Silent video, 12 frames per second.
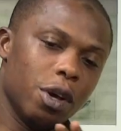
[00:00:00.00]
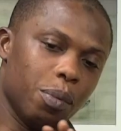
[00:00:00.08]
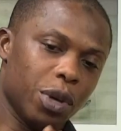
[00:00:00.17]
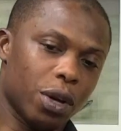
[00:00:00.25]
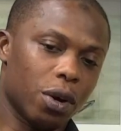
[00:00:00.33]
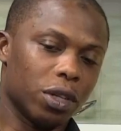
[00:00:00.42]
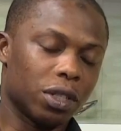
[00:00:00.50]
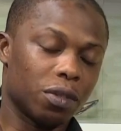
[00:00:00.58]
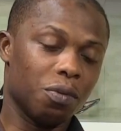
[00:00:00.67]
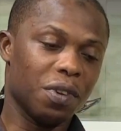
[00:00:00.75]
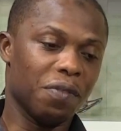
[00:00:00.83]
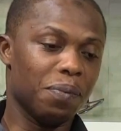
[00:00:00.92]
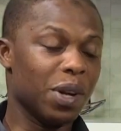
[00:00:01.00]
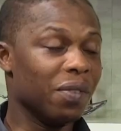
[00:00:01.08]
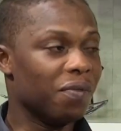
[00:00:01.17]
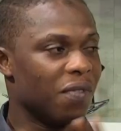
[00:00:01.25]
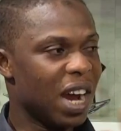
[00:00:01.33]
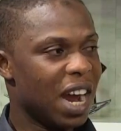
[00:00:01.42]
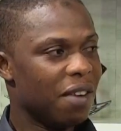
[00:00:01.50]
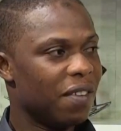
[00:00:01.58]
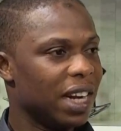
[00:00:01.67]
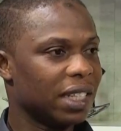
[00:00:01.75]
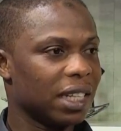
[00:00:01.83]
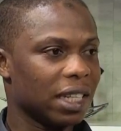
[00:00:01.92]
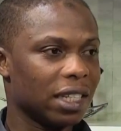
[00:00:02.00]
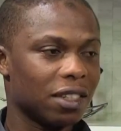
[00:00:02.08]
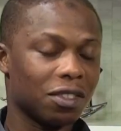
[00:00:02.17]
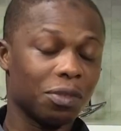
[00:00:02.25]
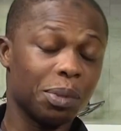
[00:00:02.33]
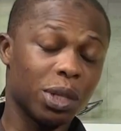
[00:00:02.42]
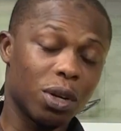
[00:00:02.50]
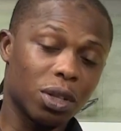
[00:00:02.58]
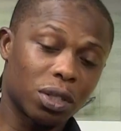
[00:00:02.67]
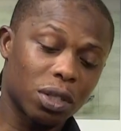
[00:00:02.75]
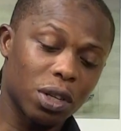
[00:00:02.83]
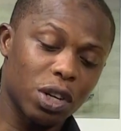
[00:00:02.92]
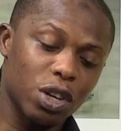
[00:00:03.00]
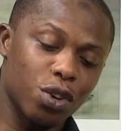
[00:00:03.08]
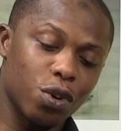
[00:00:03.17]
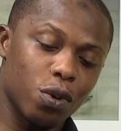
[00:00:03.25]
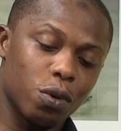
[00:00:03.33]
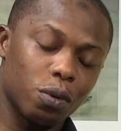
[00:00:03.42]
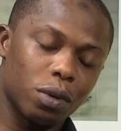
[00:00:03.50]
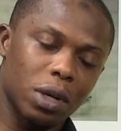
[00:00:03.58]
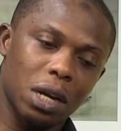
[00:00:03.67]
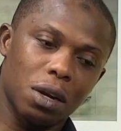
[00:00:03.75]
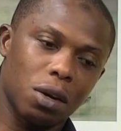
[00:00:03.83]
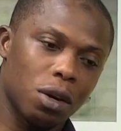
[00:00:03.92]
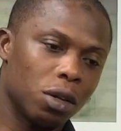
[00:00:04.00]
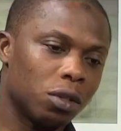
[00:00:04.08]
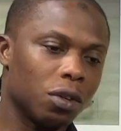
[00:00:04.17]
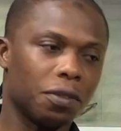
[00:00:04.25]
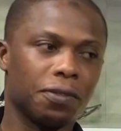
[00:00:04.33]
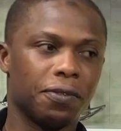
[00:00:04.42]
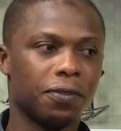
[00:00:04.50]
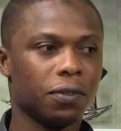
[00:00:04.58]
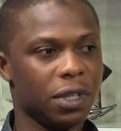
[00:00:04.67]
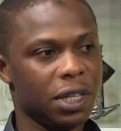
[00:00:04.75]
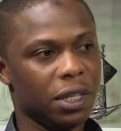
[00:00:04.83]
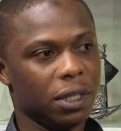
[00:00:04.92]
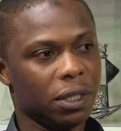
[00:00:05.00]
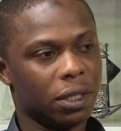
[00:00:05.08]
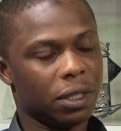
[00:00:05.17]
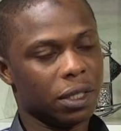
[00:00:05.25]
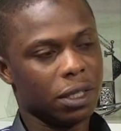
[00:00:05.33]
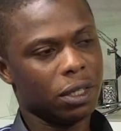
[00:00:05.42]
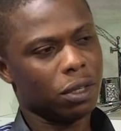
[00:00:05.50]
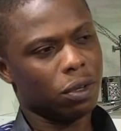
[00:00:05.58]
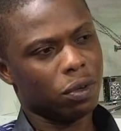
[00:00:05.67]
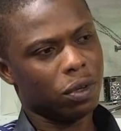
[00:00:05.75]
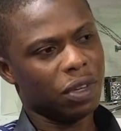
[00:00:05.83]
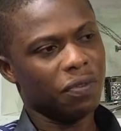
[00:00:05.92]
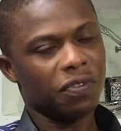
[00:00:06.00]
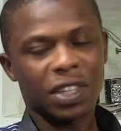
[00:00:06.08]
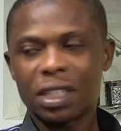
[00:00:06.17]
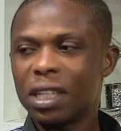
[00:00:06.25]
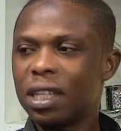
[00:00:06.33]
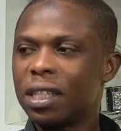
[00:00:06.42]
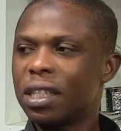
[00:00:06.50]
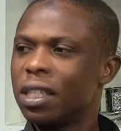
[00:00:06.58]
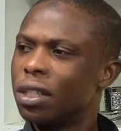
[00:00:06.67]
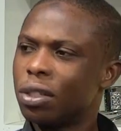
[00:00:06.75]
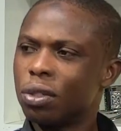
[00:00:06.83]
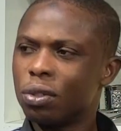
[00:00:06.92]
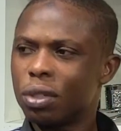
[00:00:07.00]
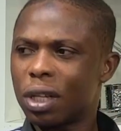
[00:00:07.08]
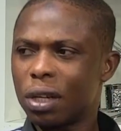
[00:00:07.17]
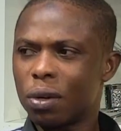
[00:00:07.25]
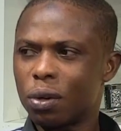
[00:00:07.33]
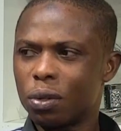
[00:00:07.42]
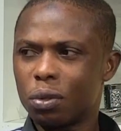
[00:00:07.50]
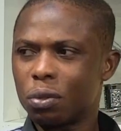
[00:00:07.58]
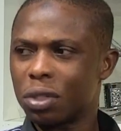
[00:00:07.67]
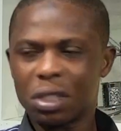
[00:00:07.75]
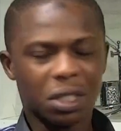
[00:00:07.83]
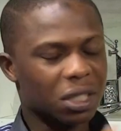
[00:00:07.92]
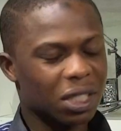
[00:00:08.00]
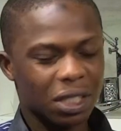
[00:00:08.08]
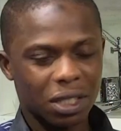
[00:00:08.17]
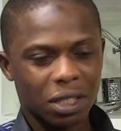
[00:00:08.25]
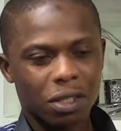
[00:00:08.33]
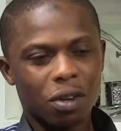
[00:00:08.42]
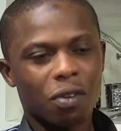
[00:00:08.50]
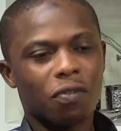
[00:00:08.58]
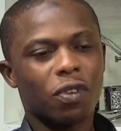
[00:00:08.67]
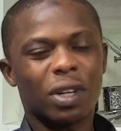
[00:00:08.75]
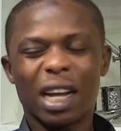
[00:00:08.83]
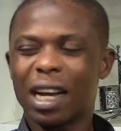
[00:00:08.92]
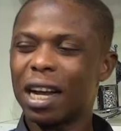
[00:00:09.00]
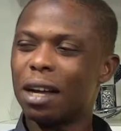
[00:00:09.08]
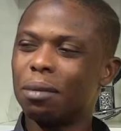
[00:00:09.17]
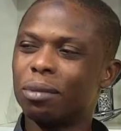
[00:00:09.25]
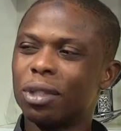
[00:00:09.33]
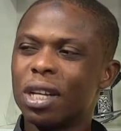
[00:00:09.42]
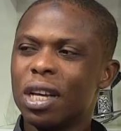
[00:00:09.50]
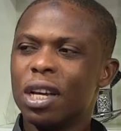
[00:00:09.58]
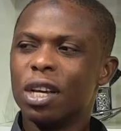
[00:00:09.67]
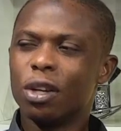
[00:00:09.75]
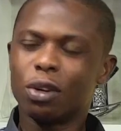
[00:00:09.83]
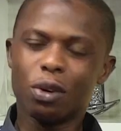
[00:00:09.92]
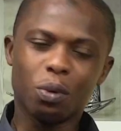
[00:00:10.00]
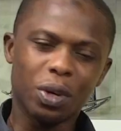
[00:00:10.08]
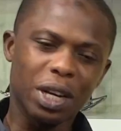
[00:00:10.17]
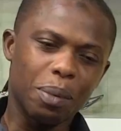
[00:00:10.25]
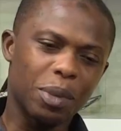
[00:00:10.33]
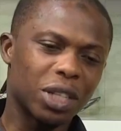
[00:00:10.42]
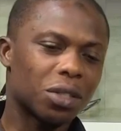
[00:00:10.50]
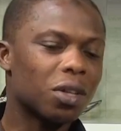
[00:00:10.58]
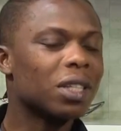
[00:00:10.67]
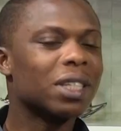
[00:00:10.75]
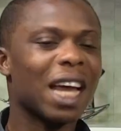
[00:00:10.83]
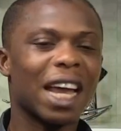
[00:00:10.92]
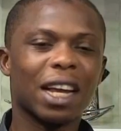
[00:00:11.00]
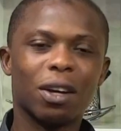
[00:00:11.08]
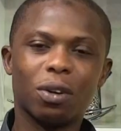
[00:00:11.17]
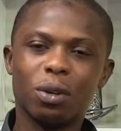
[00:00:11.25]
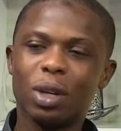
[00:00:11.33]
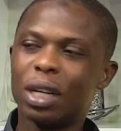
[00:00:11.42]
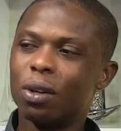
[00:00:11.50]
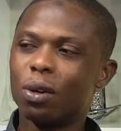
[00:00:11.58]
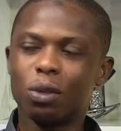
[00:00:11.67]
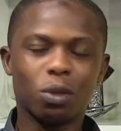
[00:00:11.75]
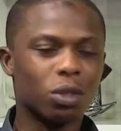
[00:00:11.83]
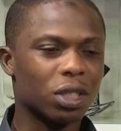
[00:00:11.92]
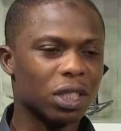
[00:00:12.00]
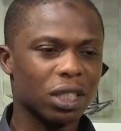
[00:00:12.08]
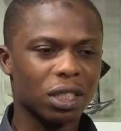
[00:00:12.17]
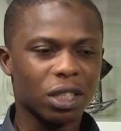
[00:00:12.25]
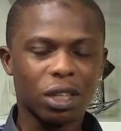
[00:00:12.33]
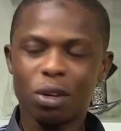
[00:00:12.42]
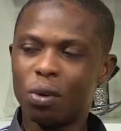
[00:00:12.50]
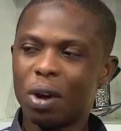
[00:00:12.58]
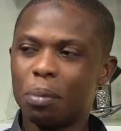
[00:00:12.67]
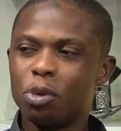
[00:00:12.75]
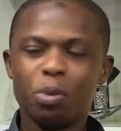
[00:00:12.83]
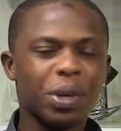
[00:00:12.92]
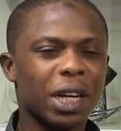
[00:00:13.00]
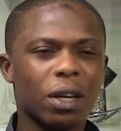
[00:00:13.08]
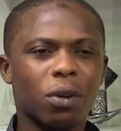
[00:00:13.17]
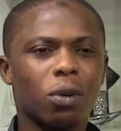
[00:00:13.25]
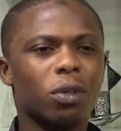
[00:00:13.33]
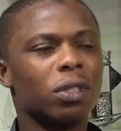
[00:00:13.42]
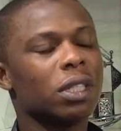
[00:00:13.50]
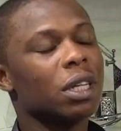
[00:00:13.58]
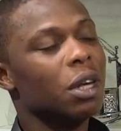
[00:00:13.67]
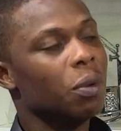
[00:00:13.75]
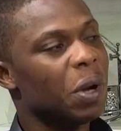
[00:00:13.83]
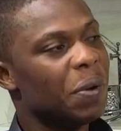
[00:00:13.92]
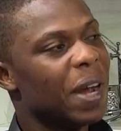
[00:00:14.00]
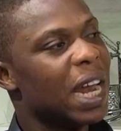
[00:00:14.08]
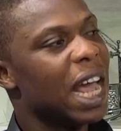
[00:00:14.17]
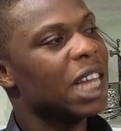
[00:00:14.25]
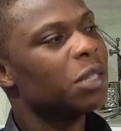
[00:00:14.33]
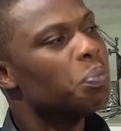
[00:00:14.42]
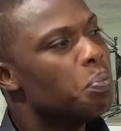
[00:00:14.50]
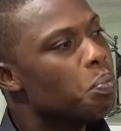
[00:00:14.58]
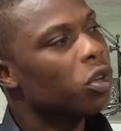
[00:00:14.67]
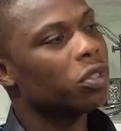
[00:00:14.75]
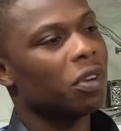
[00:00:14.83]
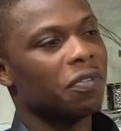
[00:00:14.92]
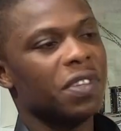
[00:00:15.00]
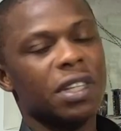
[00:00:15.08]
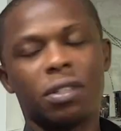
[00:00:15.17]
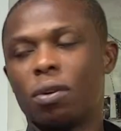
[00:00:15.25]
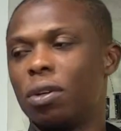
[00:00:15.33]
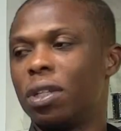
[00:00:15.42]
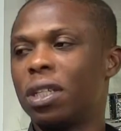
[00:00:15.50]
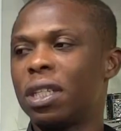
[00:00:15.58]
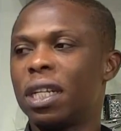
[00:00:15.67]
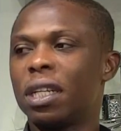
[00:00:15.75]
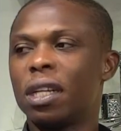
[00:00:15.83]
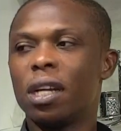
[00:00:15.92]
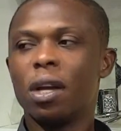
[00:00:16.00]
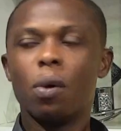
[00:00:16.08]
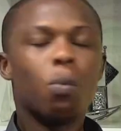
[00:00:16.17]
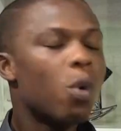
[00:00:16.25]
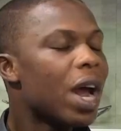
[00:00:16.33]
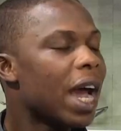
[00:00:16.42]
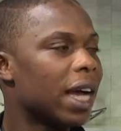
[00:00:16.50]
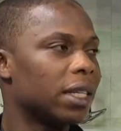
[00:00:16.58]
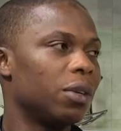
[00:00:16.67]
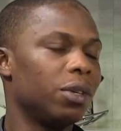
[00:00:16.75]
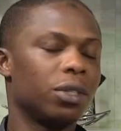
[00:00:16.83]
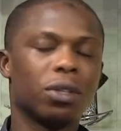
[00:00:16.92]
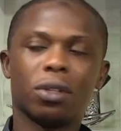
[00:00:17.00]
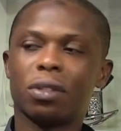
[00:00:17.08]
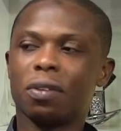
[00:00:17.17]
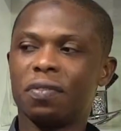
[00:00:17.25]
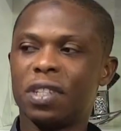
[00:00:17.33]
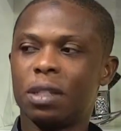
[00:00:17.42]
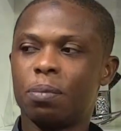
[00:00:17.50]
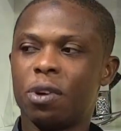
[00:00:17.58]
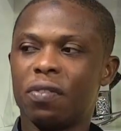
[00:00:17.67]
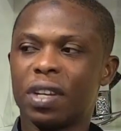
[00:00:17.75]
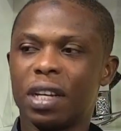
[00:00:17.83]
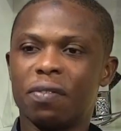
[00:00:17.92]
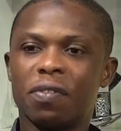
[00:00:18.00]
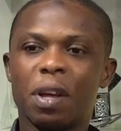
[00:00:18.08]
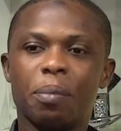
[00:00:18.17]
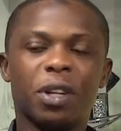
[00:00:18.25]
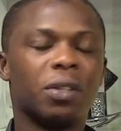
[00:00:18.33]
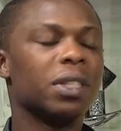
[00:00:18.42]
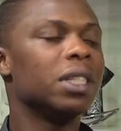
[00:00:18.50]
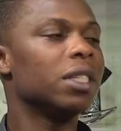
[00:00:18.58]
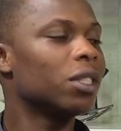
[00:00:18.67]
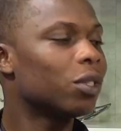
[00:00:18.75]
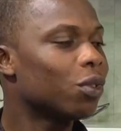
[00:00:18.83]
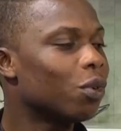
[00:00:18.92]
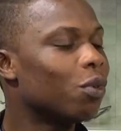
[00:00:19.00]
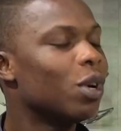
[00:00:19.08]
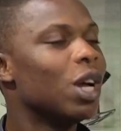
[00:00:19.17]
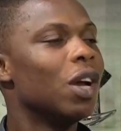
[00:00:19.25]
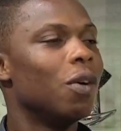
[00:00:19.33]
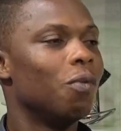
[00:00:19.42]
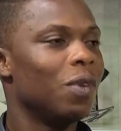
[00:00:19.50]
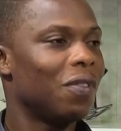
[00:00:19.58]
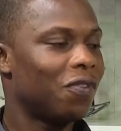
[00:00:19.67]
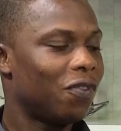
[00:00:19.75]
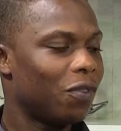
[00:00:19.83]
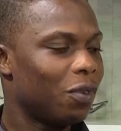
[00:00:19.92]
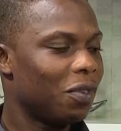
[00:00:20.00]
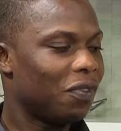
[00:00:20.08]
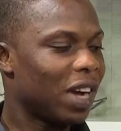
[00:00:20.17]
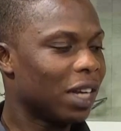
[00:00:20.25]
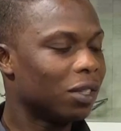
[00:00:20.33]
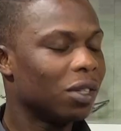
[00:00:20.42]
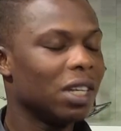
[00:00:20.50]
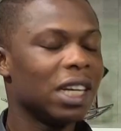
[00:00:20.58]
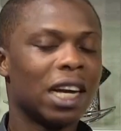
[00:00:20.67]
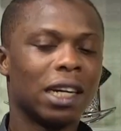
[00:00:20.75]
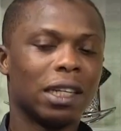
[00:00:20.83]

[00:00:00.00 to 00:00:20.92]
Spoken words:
because we've been very, very successful, because, you know, a lot of these, you know, infertility issues and all those things, this discomfort that comes, you know, with your menstrual cycle and all those things, the lower abdomen and all those, we realize most of these conditions were as a result of these pelvic inflammatory disease. So we've actually